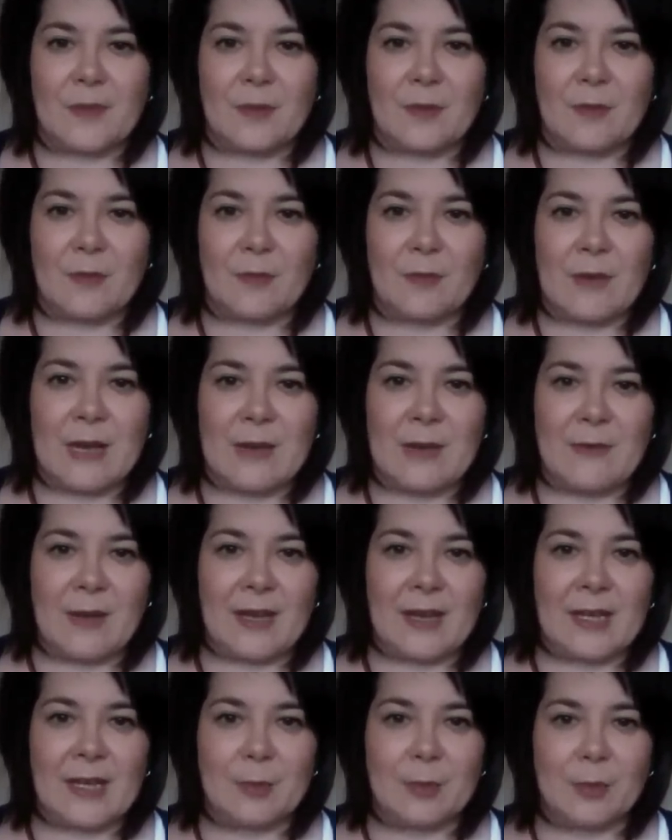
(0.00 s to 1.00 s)
really
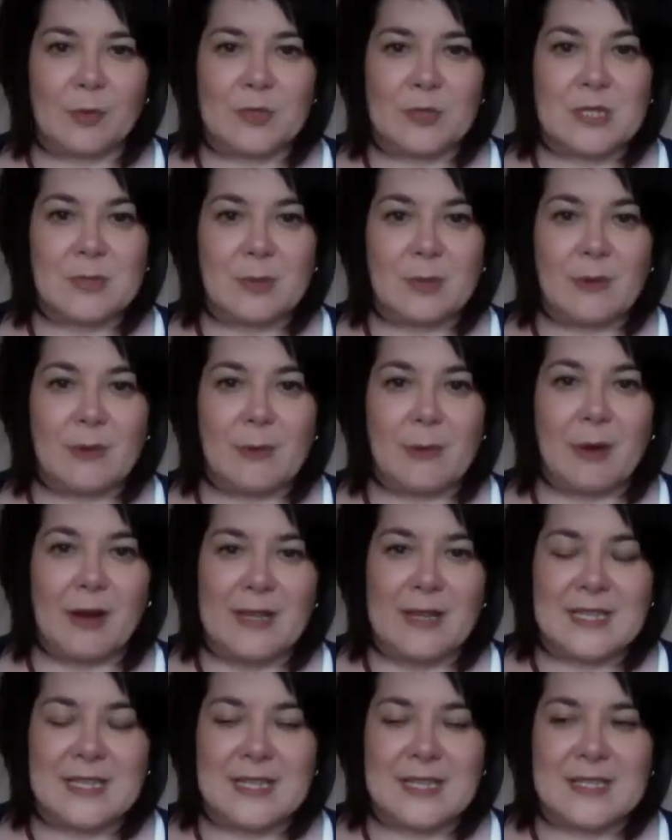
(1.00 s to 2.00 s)
valuable to be
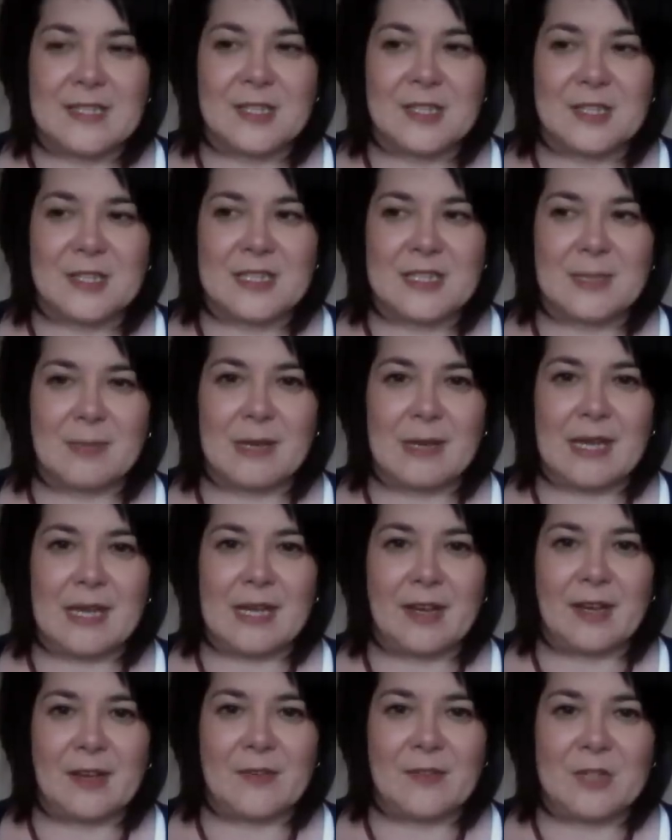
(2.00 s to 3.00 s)
reminded just to be
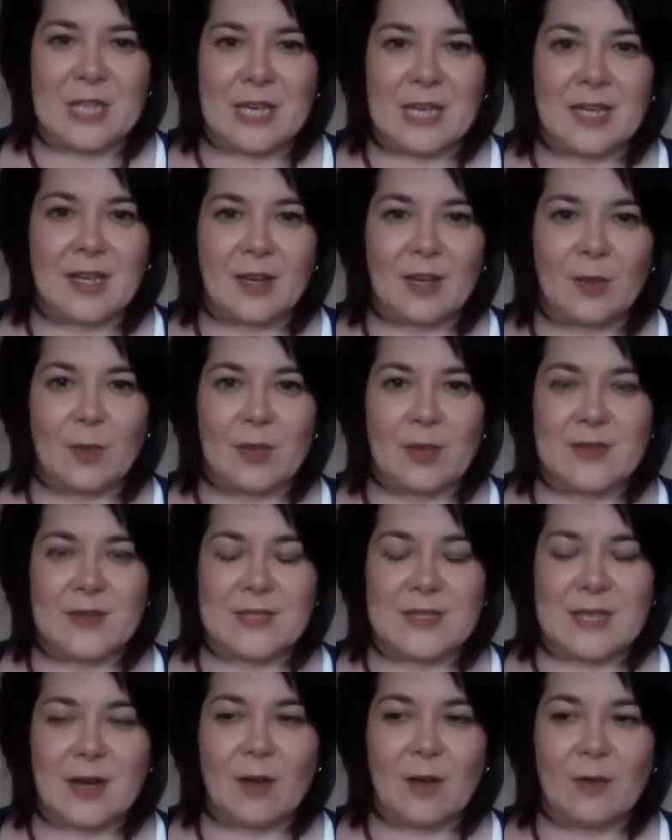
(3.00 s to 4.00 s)
kind of gentle with
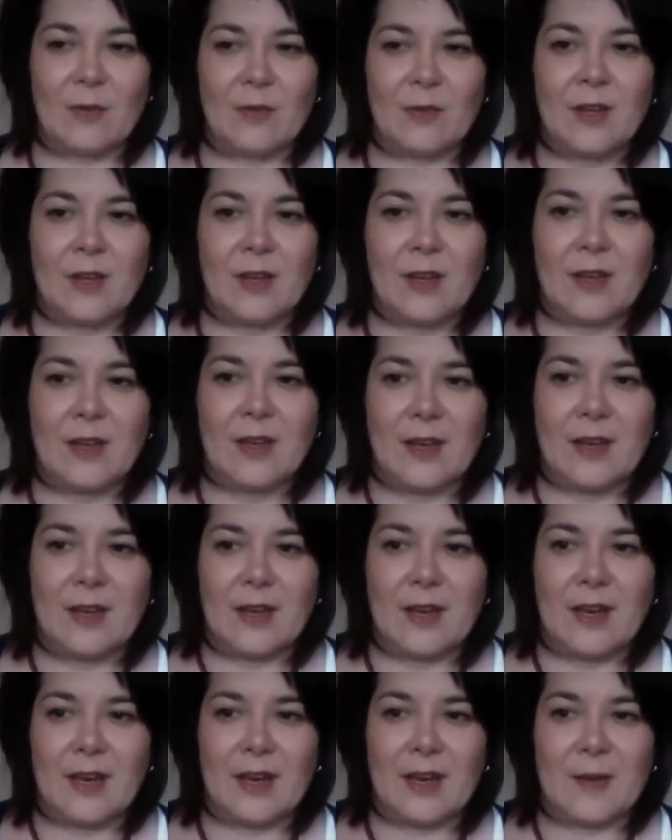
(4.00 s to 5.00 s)
yourself,
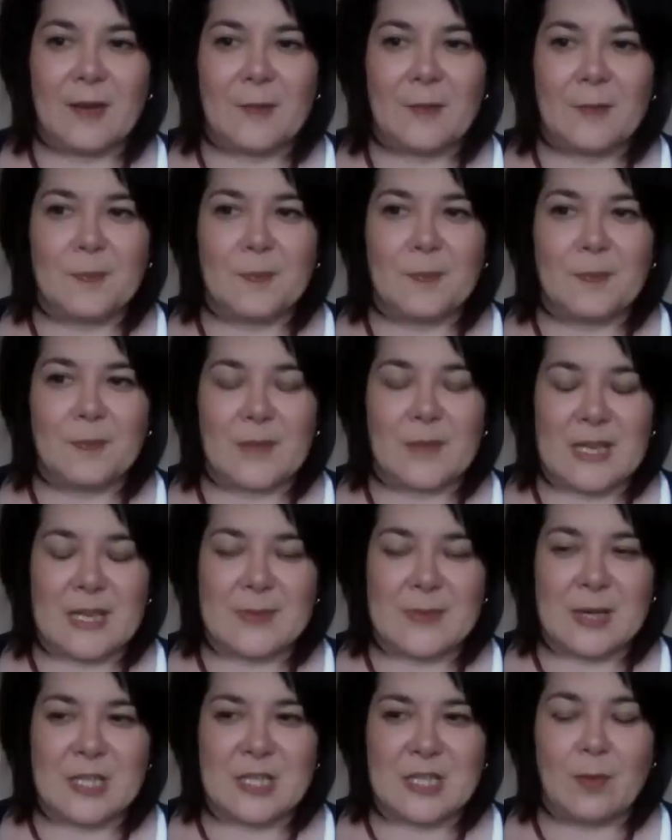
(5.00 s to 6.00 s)

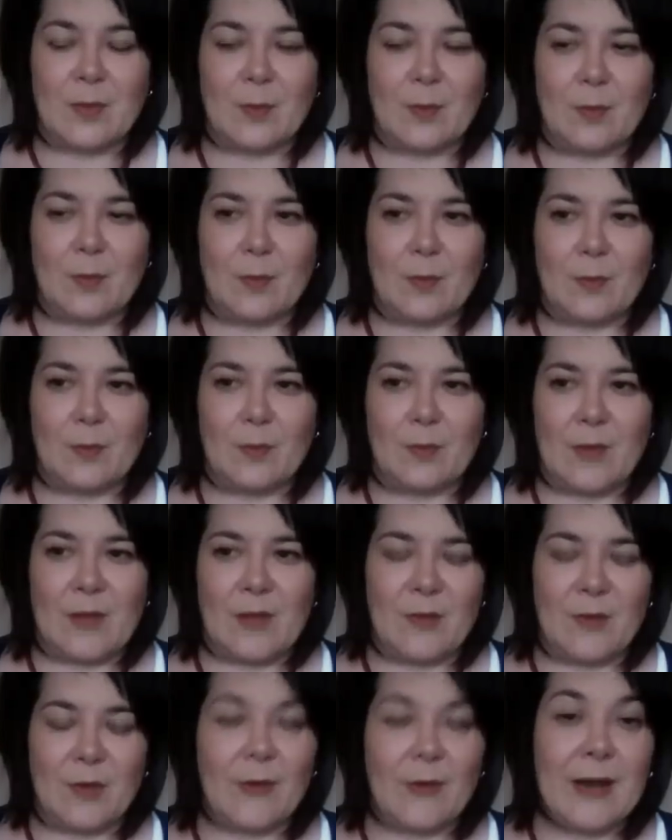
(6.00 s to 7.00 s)
especially
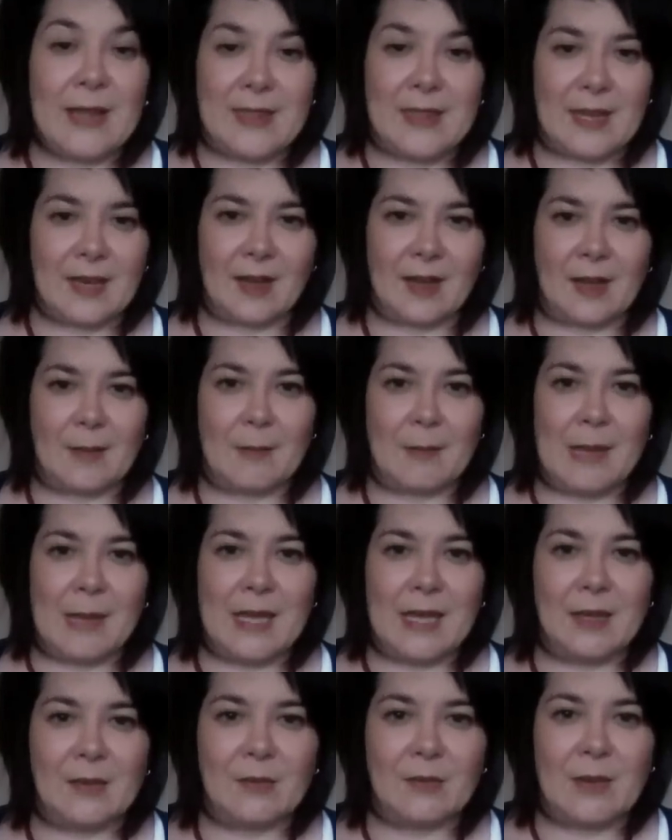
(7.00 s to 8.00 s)
if you're anything like
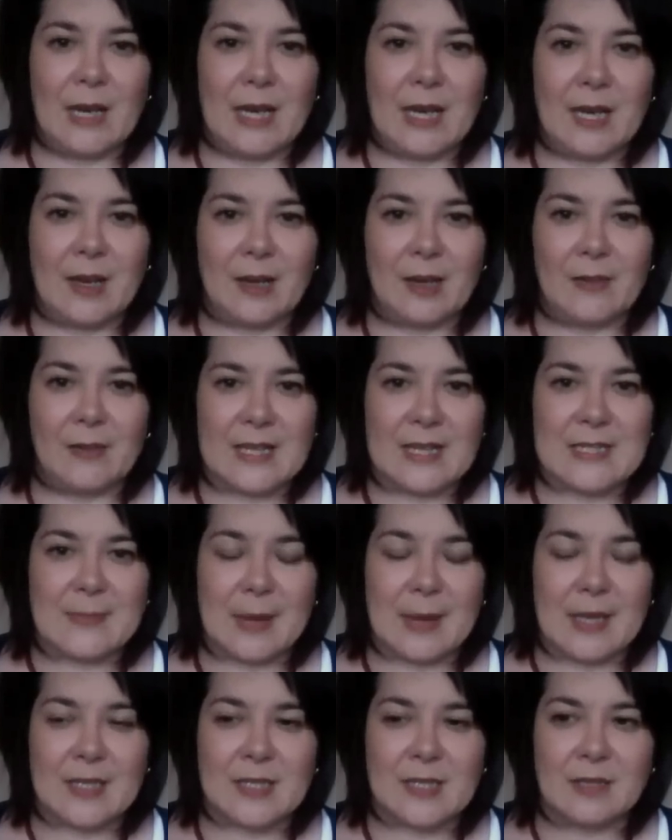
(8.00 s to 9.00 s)
me and really kind of
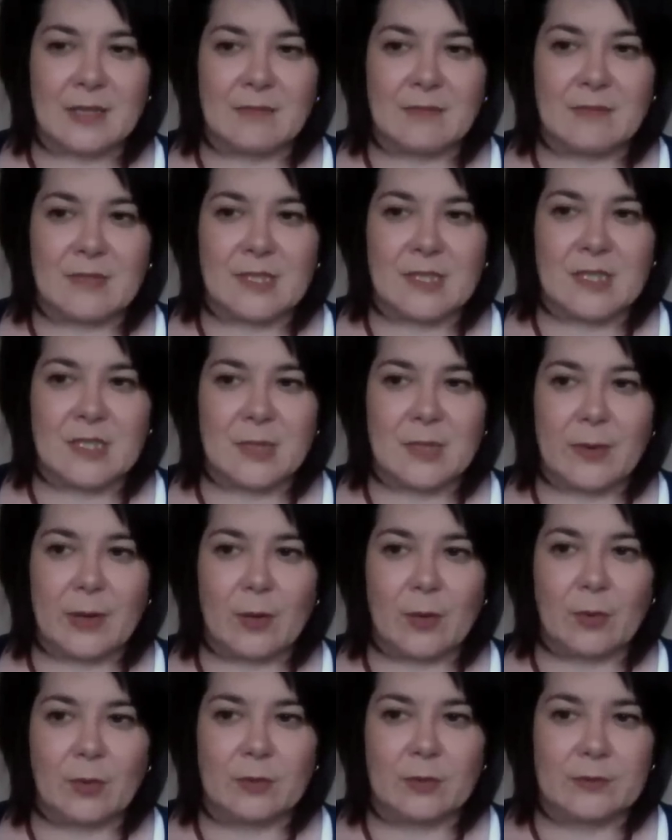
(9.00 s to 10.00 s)
expect to do it
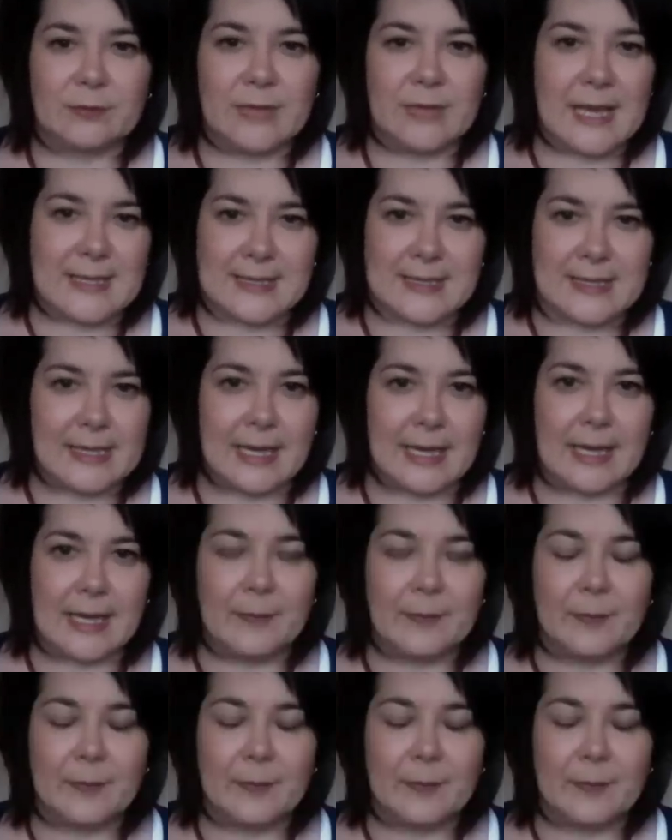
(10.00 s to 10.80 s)
all yesterday.